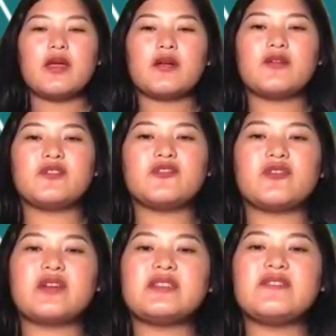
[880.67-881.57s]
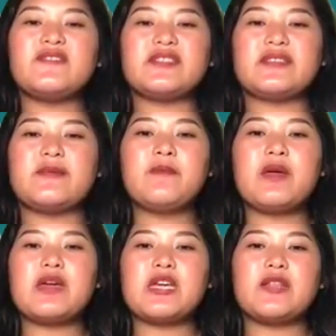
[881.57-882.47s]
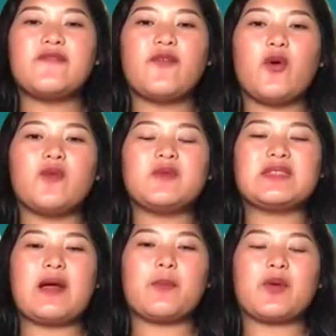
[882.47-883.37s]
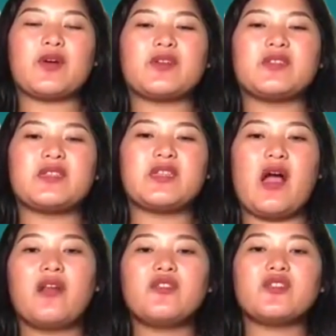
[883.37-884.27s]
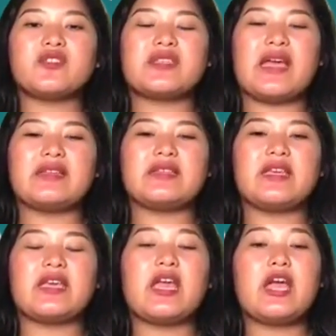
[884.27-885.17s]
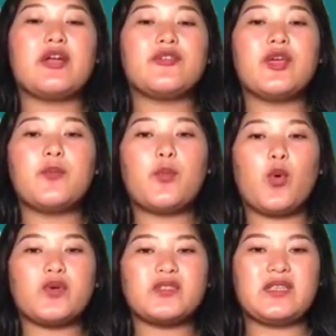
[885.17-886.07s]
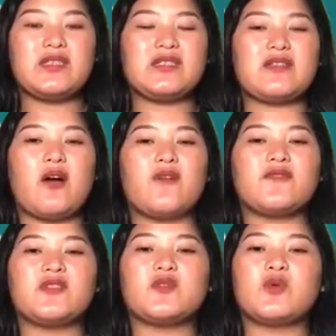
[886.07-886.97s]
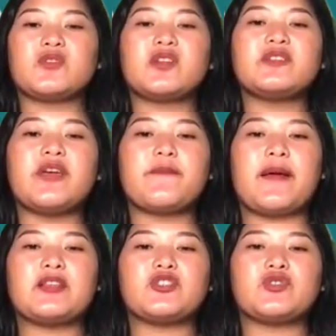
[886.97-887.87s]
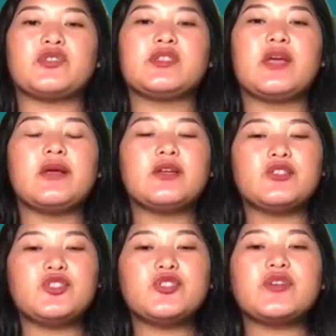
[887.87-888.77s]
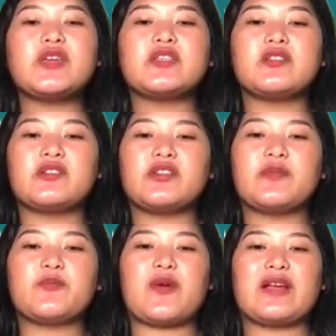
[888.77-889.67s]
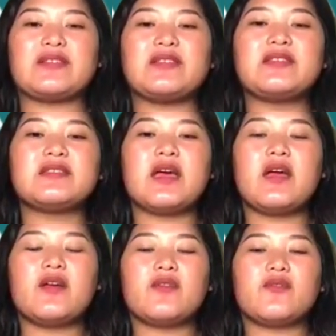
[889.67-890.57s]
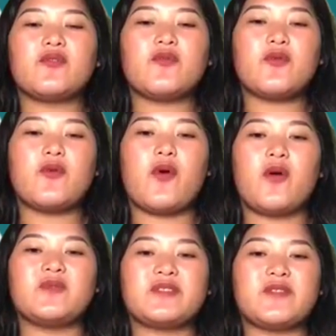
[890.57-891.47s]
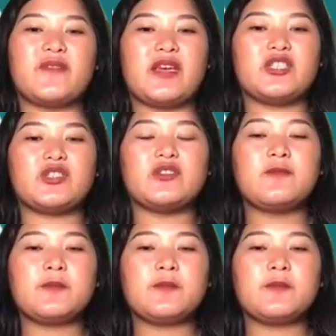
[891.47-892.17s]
Constructivism involves a person understanding the importance of the social dimension during the learning process through observation,